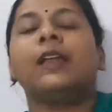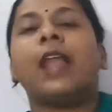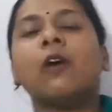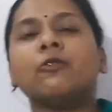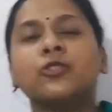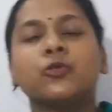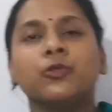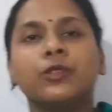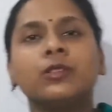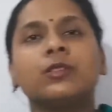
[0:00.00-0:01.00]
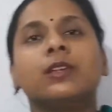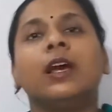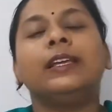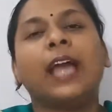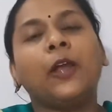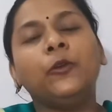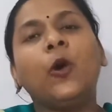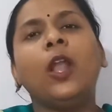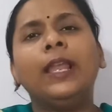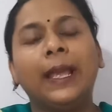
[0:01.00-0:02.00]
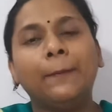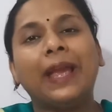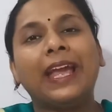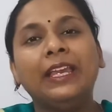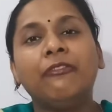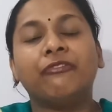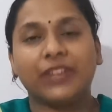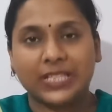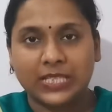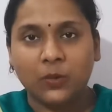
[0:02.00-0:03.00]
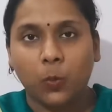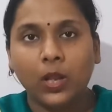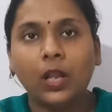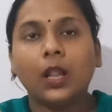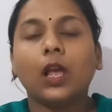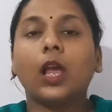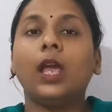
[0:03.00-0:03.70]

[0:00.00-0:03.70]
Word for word: Now students, can you all name any festival